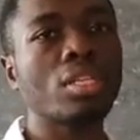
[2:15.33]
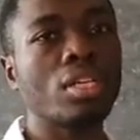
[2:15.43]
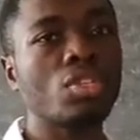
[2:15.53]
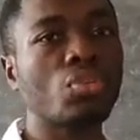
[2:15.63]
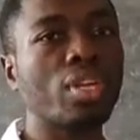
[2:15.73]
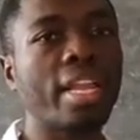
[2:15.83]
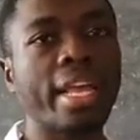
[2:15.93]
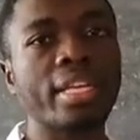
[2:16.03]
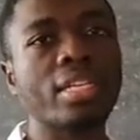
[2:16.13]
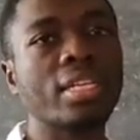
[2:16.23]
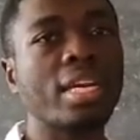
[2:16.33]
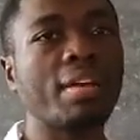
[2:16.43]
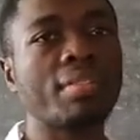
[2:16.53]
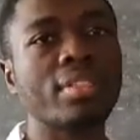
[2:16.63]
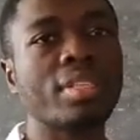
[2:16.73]
a straight line
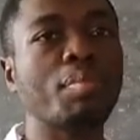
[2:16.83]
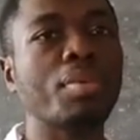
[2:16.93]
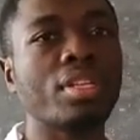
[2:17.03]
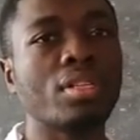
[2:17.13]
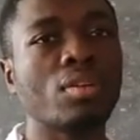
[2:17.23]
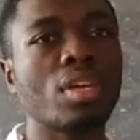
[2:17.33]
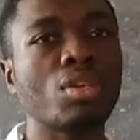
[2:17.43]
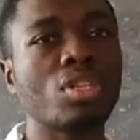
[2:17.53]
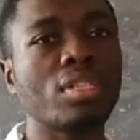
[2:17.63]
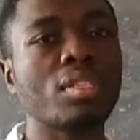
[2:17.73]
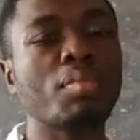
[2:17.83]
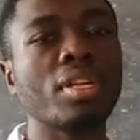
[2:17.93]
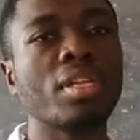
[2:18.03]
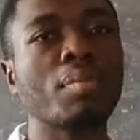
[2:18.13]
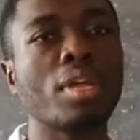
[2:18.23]
graph simply. Okay, you just
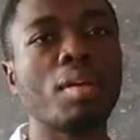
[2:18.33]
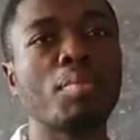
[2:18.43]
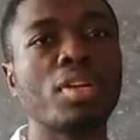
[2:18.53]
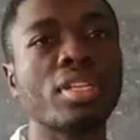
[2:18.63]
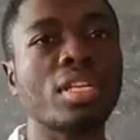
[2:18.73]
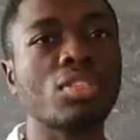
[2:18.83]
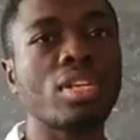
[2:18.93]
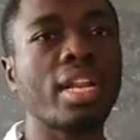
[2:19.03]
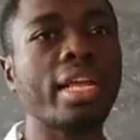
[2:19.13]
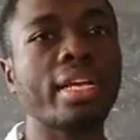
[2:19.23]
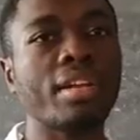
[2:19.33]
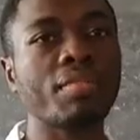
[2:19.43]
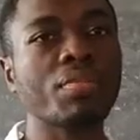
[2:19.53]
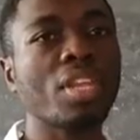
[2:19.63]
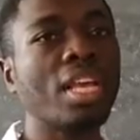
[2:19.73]
simply plot a straight line graph.
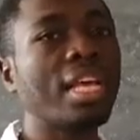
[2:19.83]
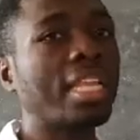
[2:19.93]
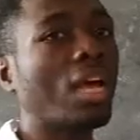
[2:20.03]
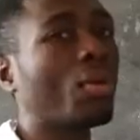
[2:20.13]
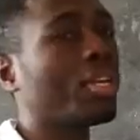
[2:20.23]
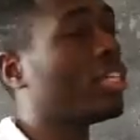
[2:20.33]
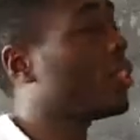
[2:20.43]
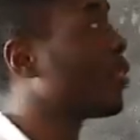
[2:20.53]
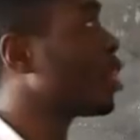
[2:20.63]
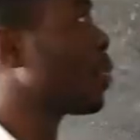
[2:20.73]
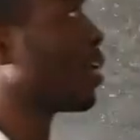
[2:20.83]
Now, in this first